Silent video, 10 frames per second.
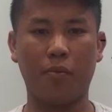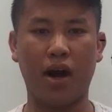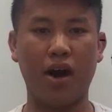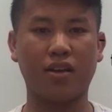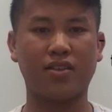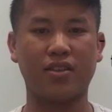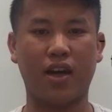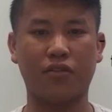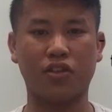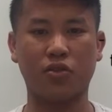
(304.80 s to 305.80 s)
marks,
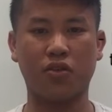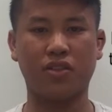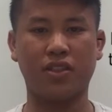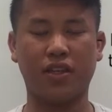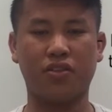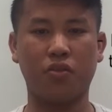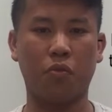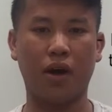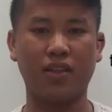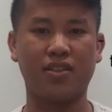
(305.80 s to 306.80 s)
and resources into
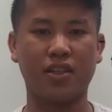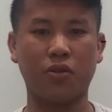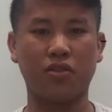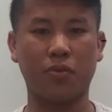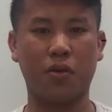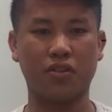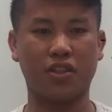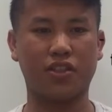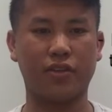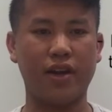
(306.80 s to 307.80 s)
one single
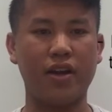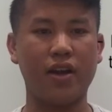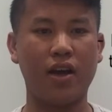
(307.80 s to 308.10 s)
depository,